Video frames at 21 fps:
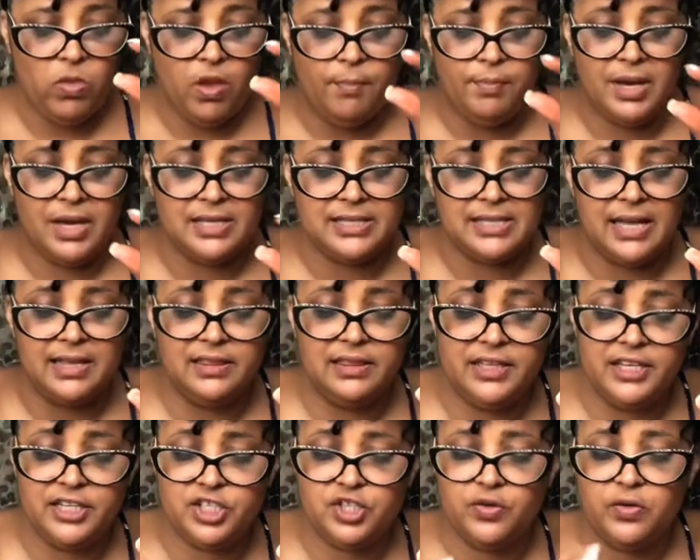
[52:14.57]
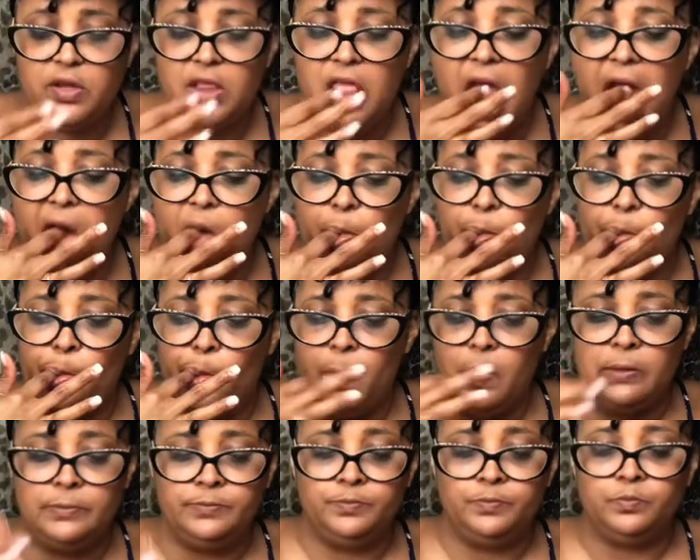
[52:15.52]
Because I literally
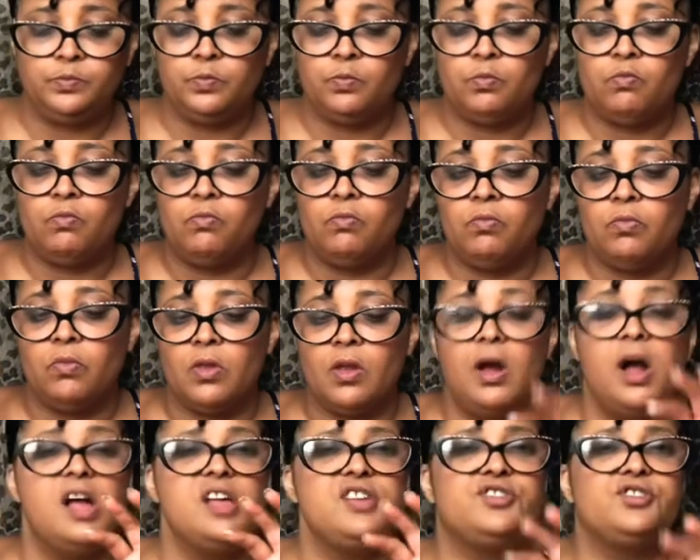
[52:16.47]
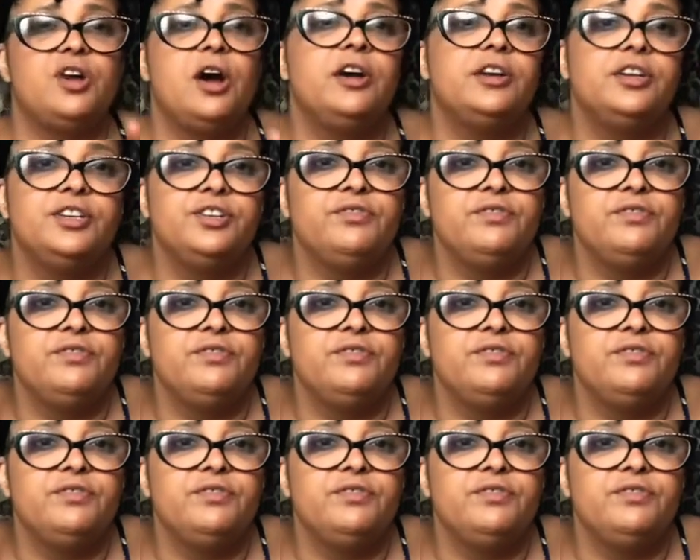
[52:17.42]
started